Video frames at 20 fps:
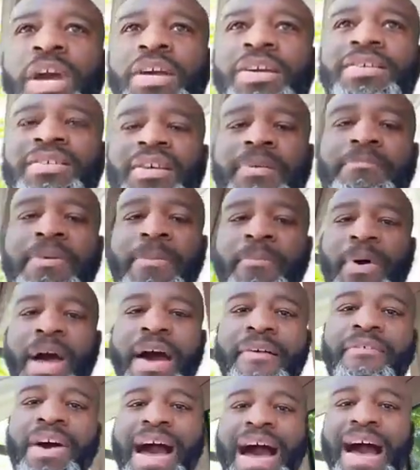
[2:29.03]
Because some people
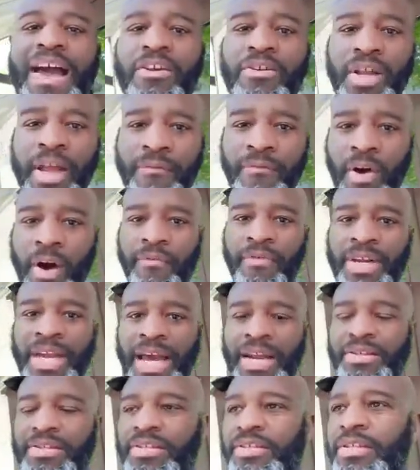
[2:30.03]
have a higher level of
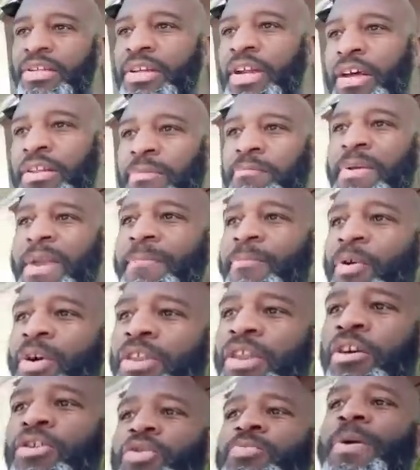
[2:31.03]
analysis than other people, and
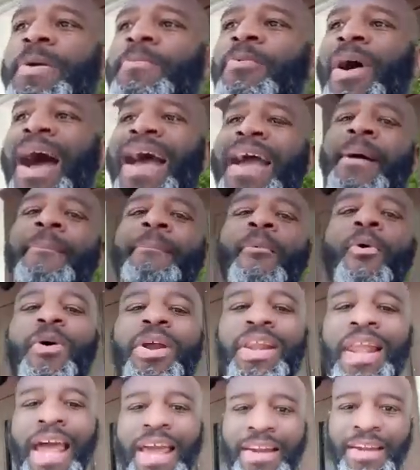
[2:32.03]
those people I am more
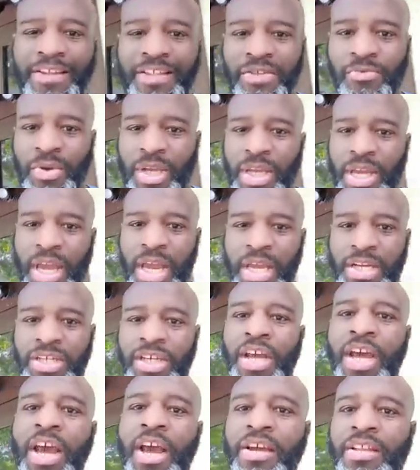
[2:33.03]
likely to engage
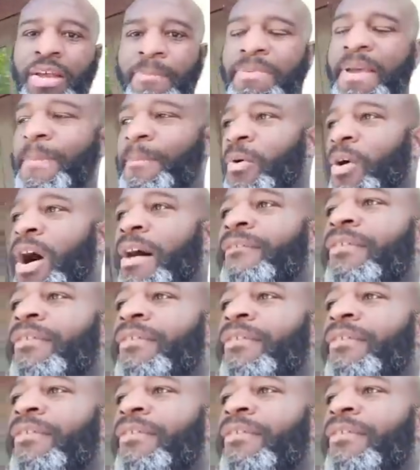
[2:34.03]
than people of a